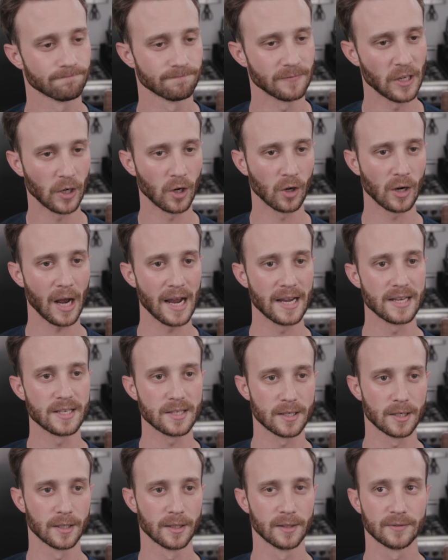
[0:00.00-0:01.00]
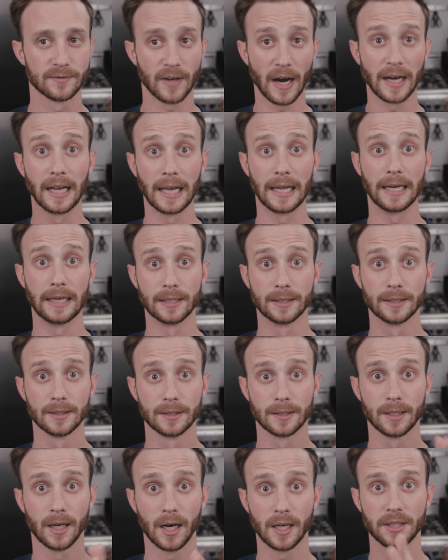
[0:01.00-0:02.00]
There you go, guys. Finally,
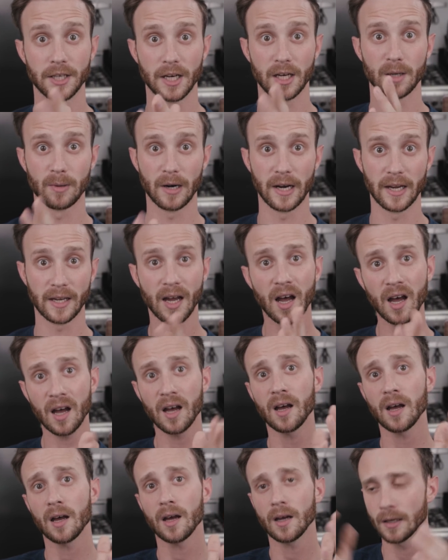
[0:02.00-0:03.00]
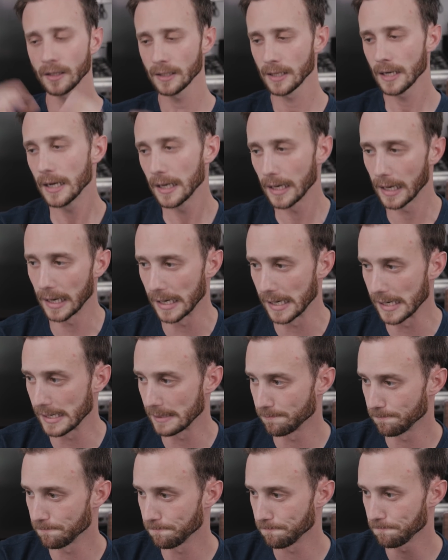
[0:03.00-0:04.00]
a jailbreak. Ah!
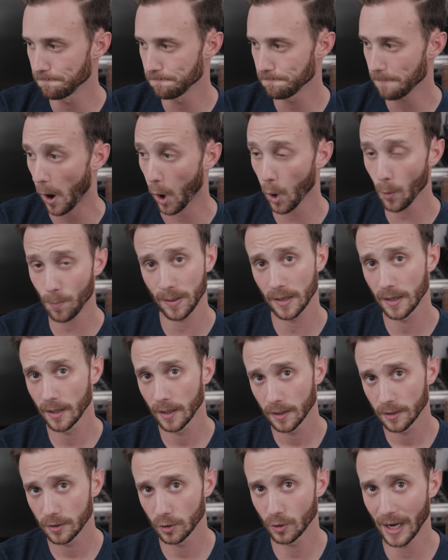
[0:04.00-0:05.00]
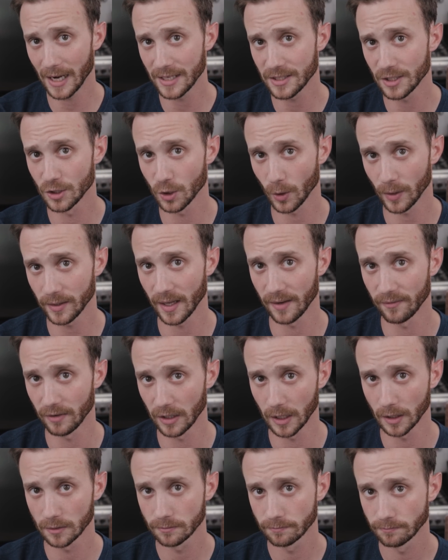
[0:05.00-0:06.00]
Um, hope you guys enjoyed that
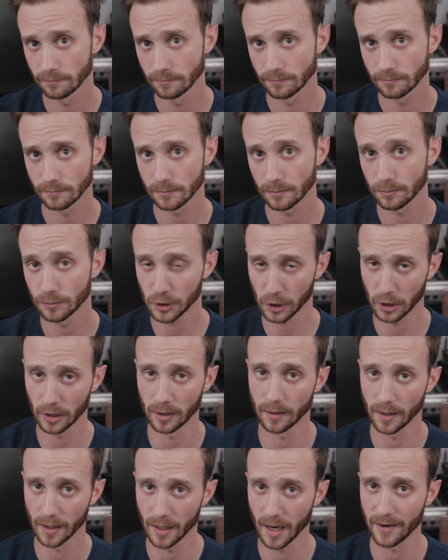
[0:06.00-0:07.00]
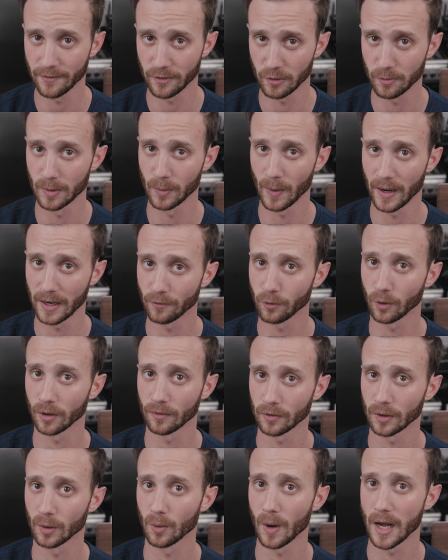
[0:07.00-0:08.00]
video. I'm sure a lot of you have been waiting for
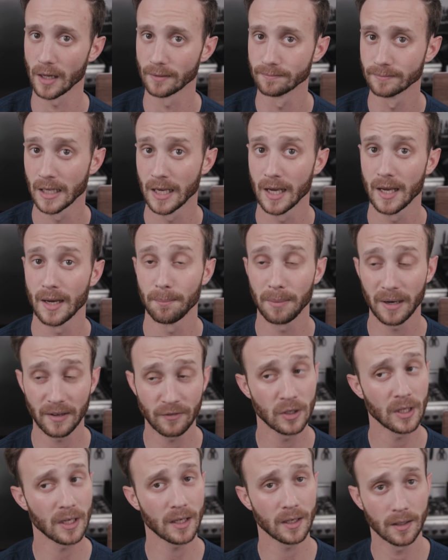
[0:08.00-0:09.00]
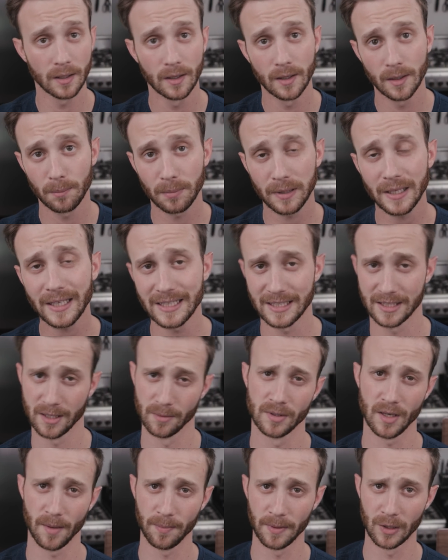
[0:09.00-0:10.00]
it for a while. But if you did, please
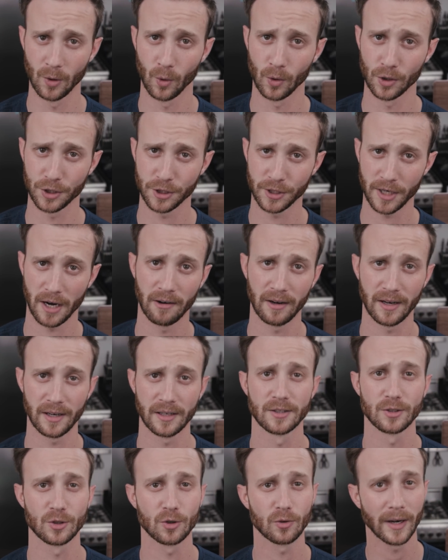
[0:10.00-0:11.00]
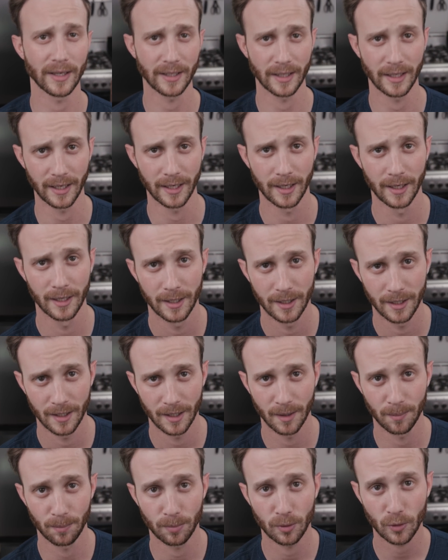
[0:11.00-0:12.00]
thumbs up it or share it. It is greatly
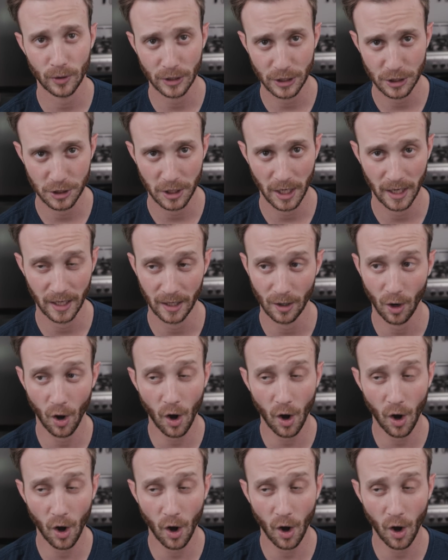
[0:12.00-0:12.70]
appreciated.